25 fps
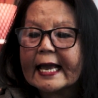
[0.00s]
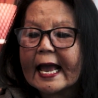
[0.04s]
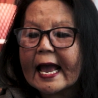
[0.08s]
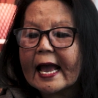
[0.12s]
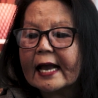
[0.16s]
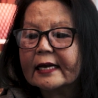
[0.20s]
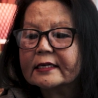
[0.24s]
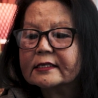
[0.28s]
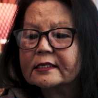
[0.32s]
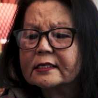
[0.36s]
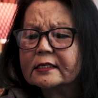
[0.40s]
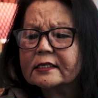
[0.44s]

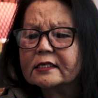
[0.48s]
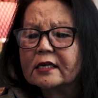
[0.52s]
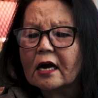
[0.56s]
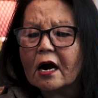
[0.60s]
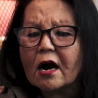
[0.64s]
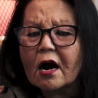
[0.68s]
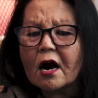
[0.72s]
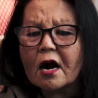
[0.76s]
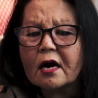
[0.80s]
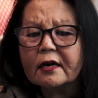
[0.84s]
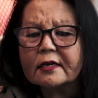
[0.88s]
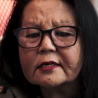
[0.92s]
axe as
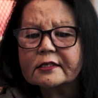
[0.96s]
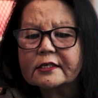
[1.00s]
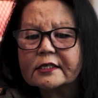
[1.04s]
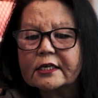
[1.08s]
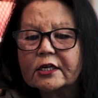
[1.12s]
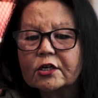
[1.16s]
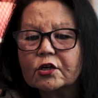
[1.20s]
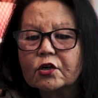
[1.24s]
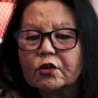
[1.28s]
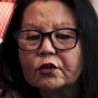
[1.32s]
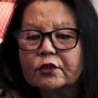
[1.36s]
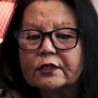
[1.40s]
hard as he
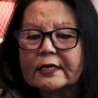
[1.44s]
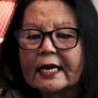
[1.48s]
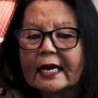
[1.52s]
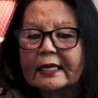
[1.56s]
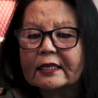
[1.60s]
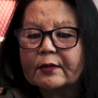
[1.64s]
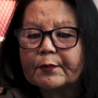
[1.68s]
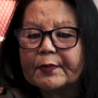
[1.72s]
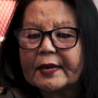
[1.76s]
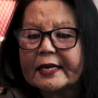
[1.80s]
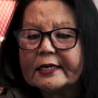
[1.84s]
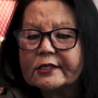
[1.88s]
could at
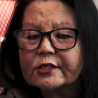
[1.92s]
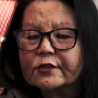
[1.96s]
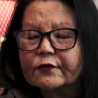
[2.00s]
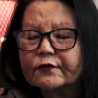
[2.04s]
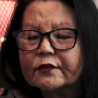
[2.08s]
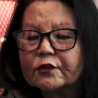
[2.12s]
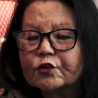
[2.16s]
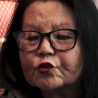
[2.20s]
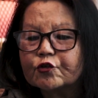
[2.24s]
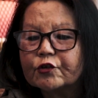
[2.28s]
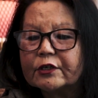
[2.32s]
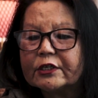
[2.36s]
the base of
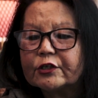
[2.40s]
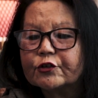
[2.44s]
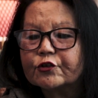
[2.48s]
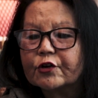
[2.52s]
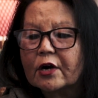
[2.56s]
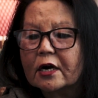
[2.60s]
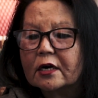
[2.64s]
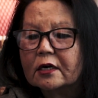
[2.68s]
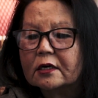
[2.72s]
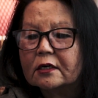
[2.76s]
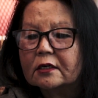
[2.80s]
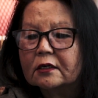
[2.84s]
the tree
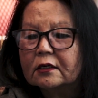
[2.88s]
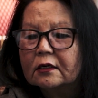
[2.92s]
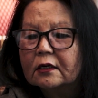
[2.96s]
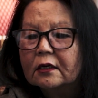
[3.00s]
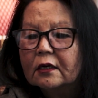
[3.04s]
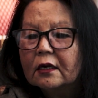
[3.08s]
trunk.